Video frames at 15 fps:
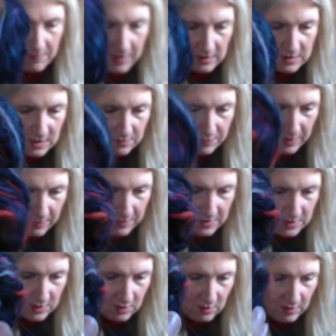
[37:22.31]
Melted Baby
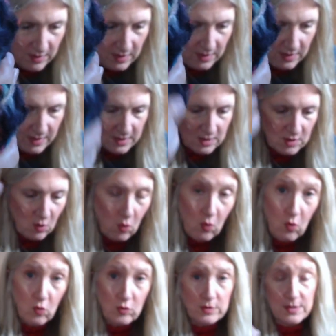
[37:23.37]
Suri. It's
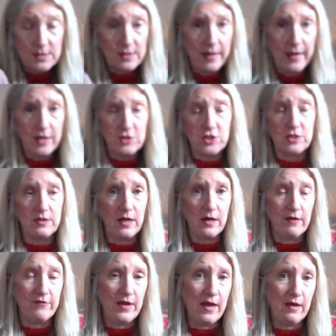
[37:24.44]
old stash that
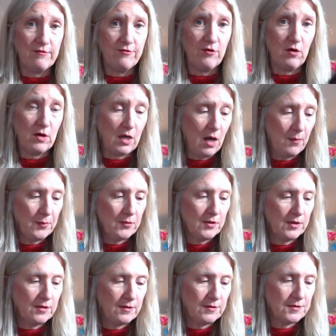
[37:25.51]
I've had for a couple
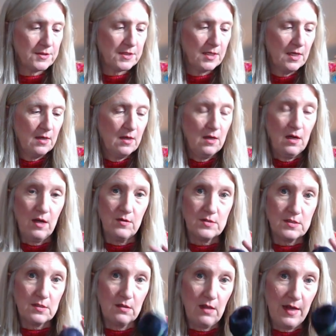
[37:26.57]
years. I was
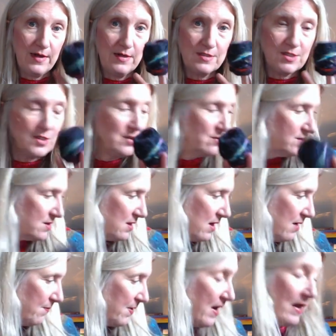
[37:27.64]
delighted to use it
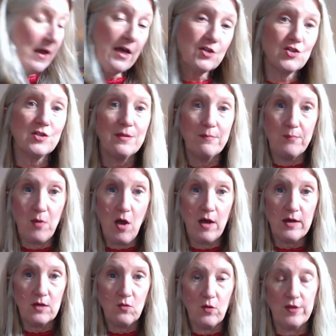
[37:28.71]
up. I actually bought
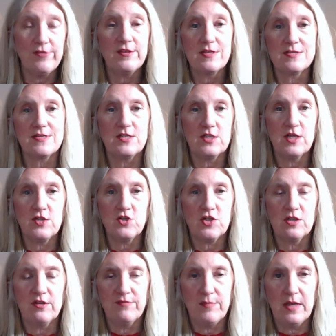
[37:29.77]
it with this
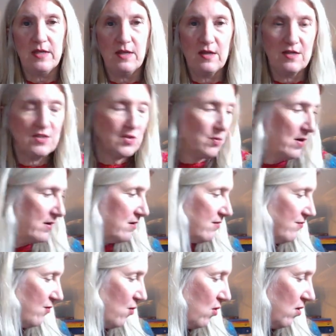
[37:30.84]
intention of making a sweater
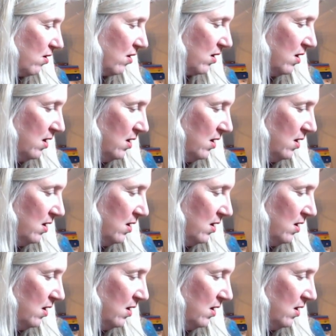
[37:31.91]
for